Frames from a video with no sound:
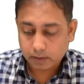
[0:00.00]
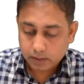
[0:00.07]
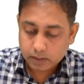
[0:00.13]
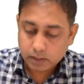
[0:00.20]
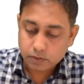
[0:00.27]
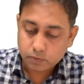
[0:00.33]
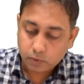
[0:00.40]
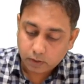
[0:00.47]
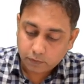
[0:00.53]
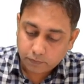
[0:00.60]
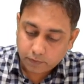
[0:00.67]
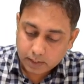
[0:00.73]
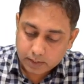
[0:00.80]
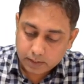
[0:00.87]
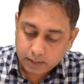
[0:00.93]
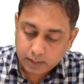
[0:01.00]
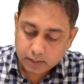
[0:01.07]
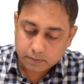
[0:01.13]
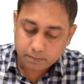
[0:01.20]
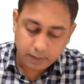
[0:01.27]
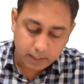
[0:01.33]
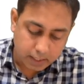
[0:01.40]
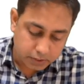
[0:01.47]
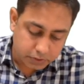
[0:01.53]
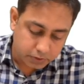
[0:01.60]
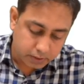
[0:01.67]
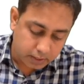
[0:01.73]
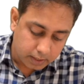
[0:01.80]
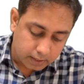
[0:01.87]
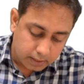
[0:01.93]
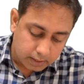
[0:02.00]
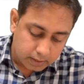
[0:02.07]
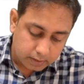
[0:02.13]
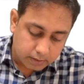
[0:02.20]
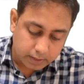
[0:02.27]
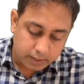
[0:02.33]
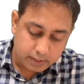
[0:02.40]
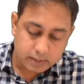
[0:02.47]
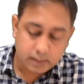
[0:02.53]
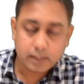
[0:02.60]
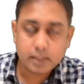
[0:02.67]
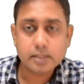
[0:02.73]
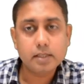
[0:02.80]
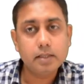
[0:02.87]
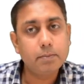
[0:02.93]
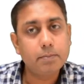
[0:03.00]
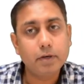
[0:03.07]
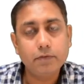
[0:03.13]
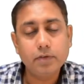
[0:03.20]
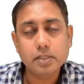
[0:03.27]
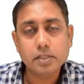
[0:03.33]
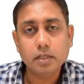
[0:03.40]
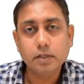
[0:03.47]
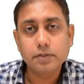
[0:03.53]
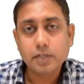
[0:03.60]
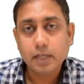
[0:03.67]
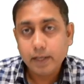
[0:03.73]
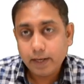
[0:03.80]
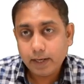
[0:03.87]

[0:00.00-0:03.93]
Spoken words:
This is what fascinates me actually, the incidence and the prevalence curves.